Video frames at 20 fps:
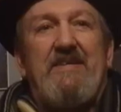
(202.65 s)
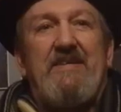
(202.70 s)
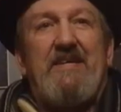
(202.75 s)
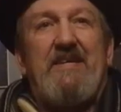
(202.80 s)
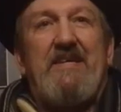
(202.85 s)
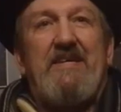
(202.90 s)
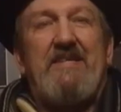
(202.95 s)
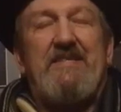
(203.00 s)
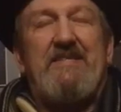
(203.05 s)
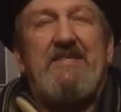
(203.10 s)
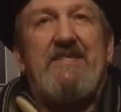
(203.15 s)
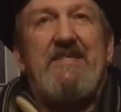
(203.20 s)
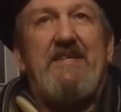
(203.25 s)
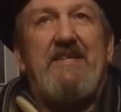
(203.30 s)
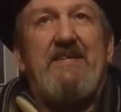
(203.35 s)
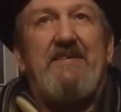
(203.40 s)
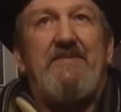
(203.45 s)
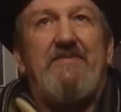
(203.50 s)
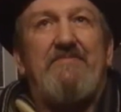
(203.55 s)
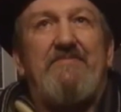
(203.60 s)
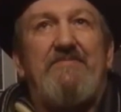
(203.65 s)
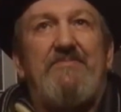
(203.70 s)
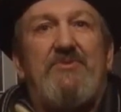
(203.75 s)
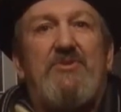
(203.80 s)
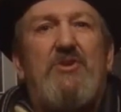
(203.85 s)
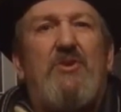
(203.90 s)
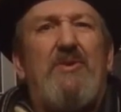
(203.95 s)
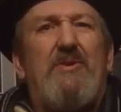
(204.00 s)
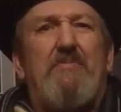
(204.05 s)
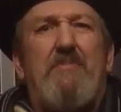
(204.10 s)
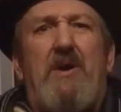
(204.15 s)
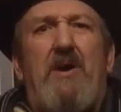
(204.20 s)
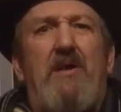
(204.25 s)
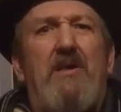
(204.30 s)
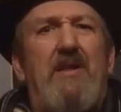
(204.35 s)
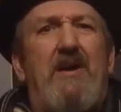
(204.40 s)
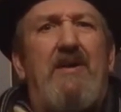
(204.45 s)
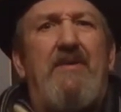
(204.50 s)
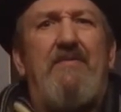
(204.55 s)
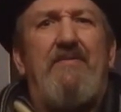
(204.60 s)
it showed them
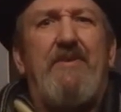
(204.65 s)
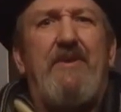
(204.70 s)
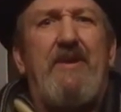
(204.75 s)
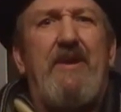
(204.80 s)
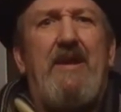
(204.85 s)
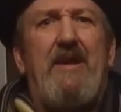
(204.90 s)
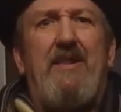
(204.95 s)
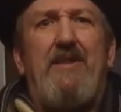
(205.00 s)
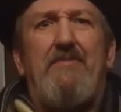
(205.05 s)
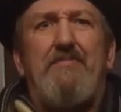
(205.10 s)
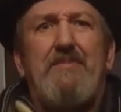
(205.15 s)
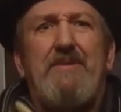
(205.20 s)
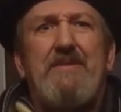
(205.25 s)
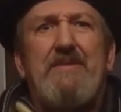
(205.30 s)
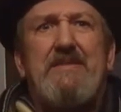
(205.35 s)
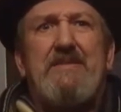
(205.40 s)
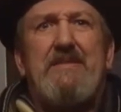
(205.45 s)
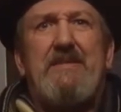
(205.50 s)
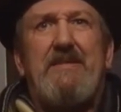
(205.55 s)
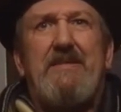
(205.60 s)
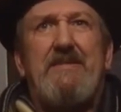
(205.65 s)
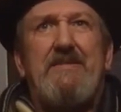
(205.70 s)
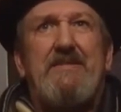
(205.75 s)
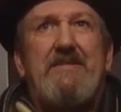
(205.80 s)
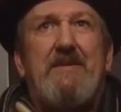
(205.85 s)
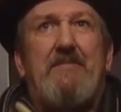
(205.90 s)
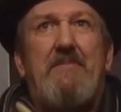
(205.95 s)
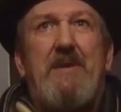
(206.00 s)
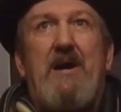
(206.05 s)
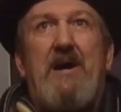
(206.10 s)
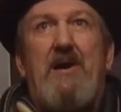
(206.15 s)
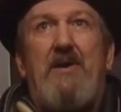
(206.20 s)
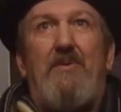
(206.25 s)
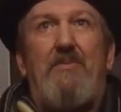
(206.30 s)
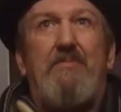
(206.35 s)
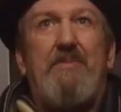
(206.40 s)
all out of their elements in somehow